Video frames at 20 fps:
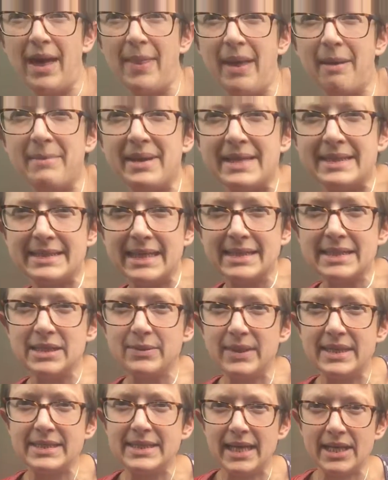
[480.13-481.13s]
And that means that's
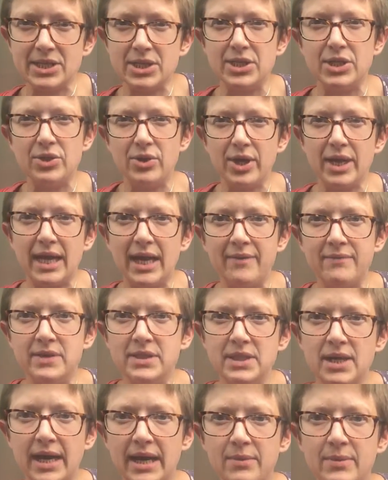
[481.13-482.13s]
the one section that you're going to have
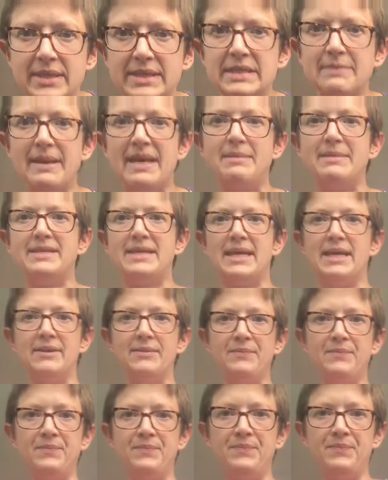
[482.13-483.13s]
to tighten once the baby's in.